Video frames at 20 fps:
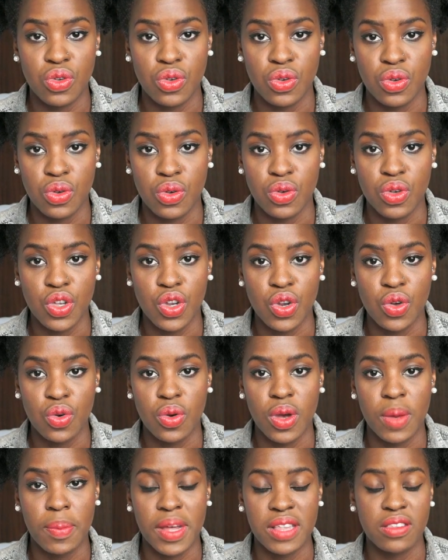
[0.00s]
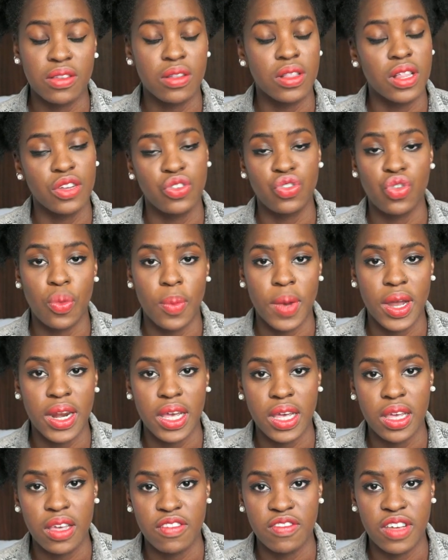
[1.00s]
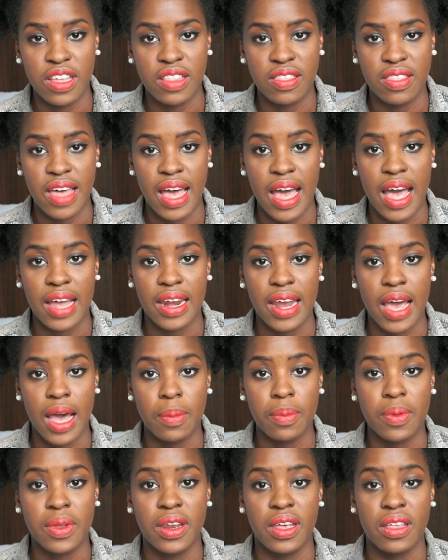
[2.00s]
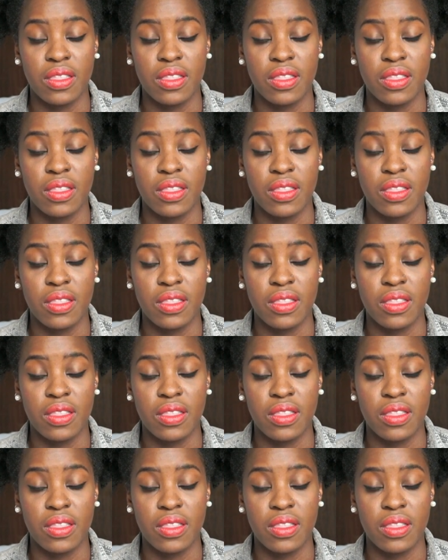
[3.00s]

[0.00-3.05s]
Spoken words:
you know, a particular traumatic event that had happened,